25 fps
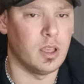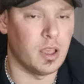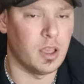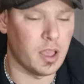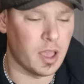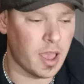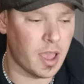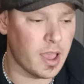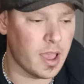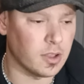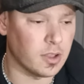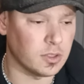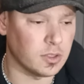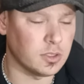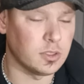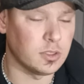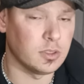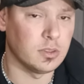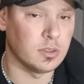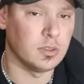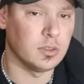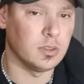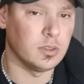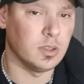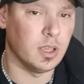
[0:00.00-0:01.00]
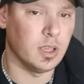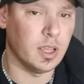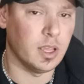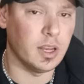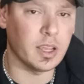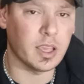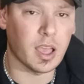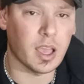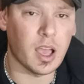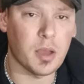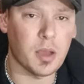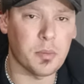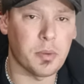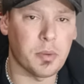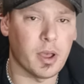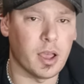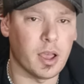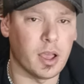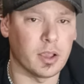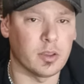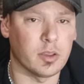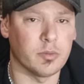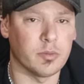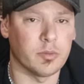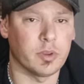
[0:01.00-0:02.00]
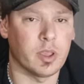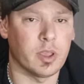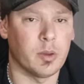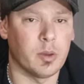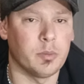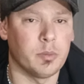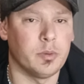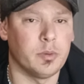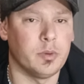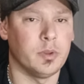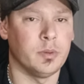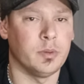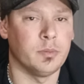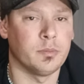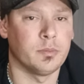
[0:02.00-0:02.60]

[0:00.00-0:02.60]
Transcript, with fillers: out in a car park of a company,